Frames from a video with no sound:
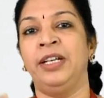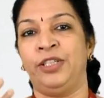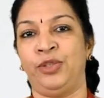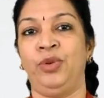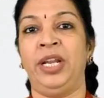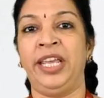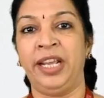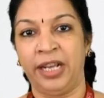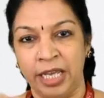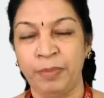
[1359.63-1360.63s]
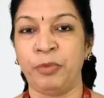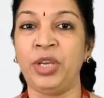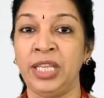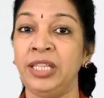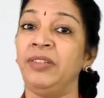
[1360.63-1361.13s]
So like ipo
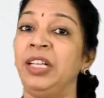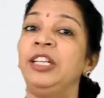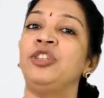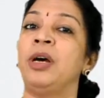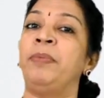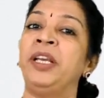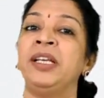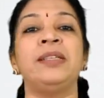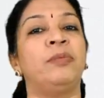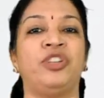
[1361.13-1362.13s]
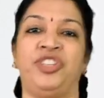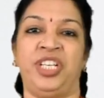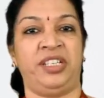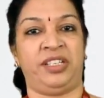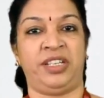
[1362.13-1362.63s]
idu the topic is about
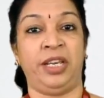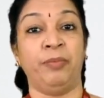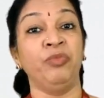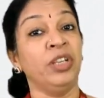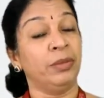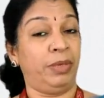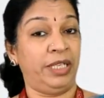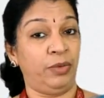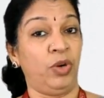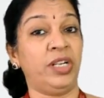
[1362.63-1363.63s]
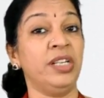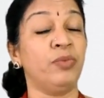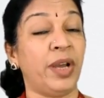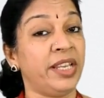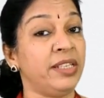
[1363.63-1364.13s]
GST, but
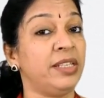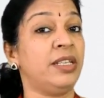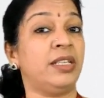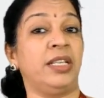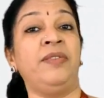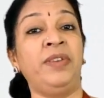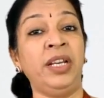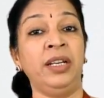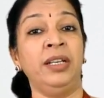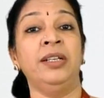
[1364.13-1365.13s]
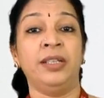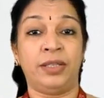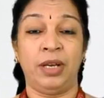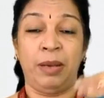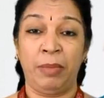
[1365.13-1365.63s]
why is it given?
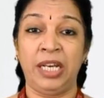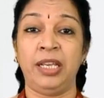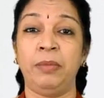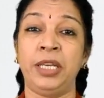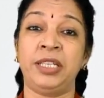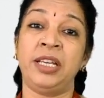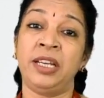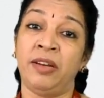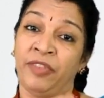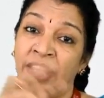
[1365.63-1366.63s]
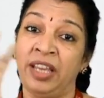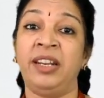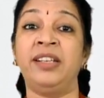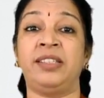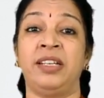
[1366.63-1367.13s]
So amalgamating
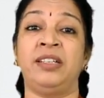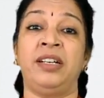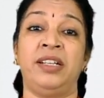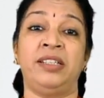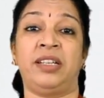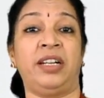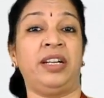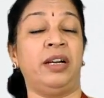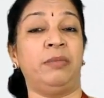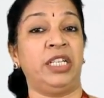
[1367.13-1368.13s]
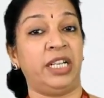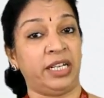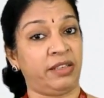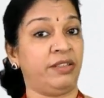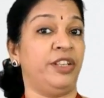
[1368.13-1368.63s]
various central and state government
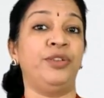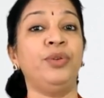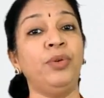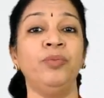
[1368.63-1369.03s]
taxes into